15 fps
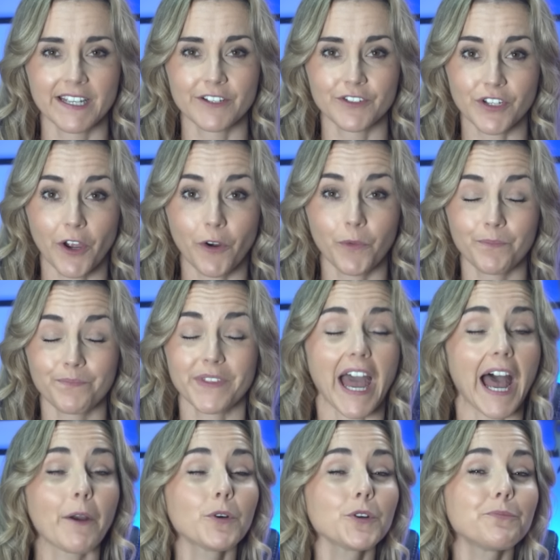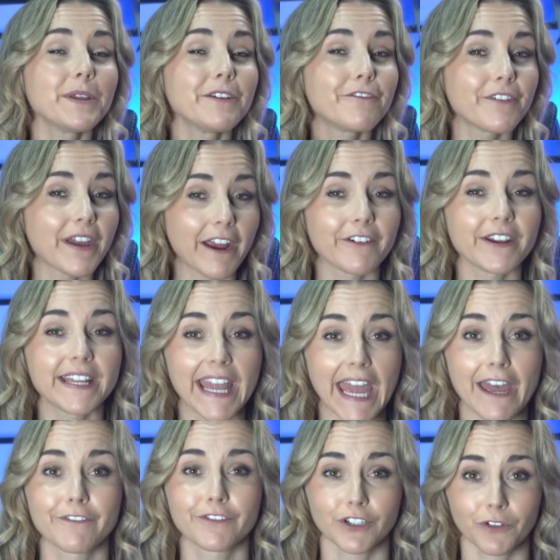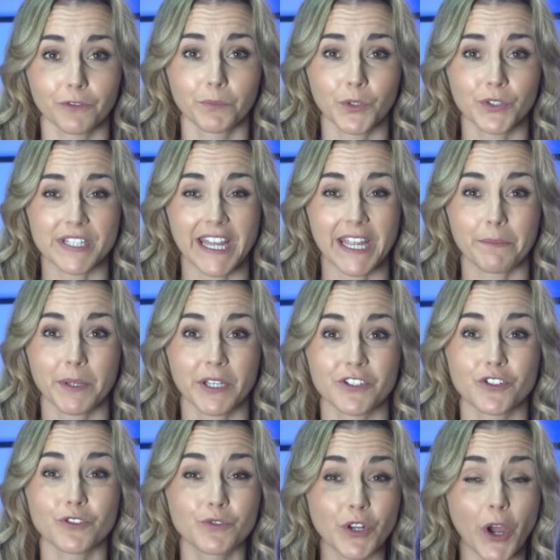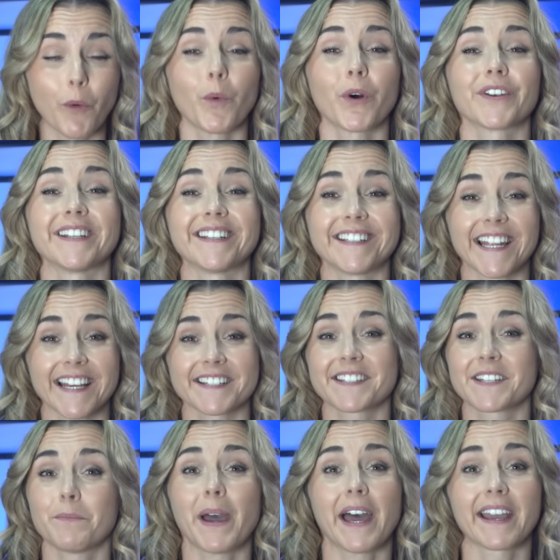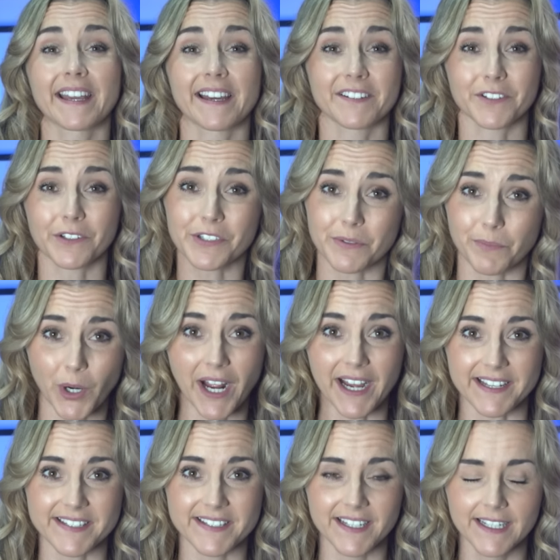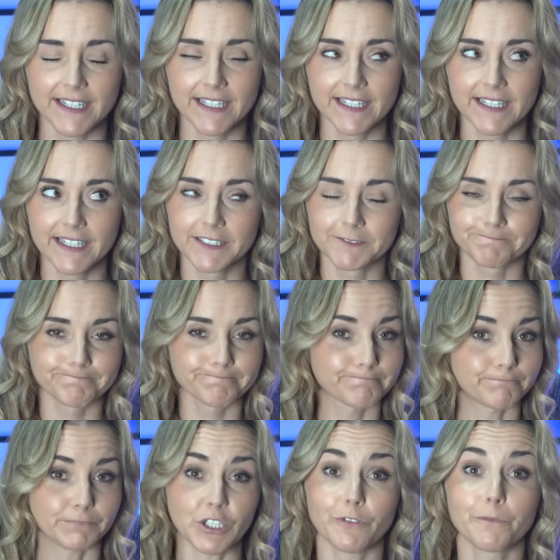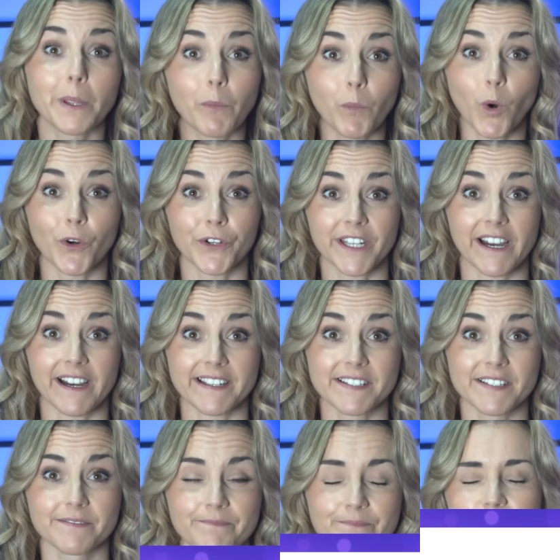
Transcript: So I would be very careful on Monday because you don't want a nasty bear candle surprise. You've been warned, guys.